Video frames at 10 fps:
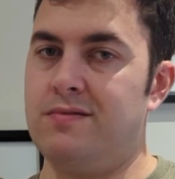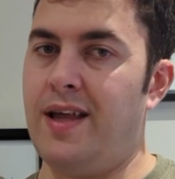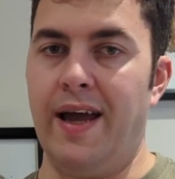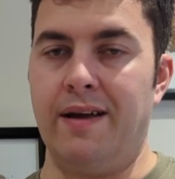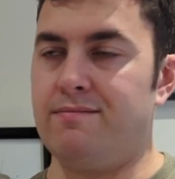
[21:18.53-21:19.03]

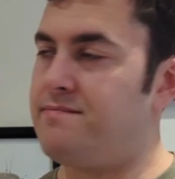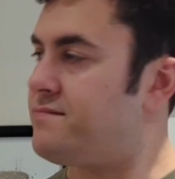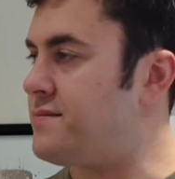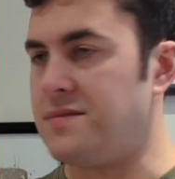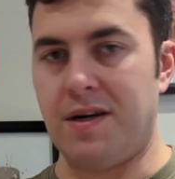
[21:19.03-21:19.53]

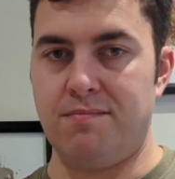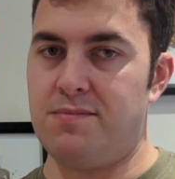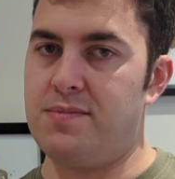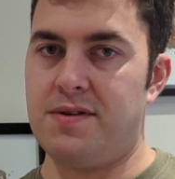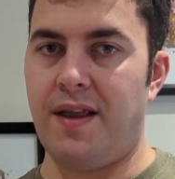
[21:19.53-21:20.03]

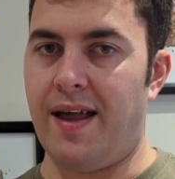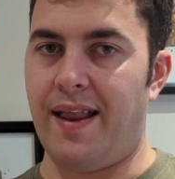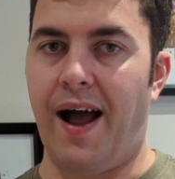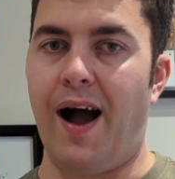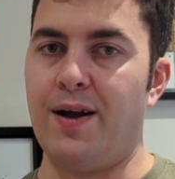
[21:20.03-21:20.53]

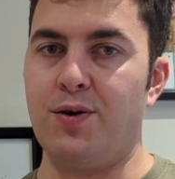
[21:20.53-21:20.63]
I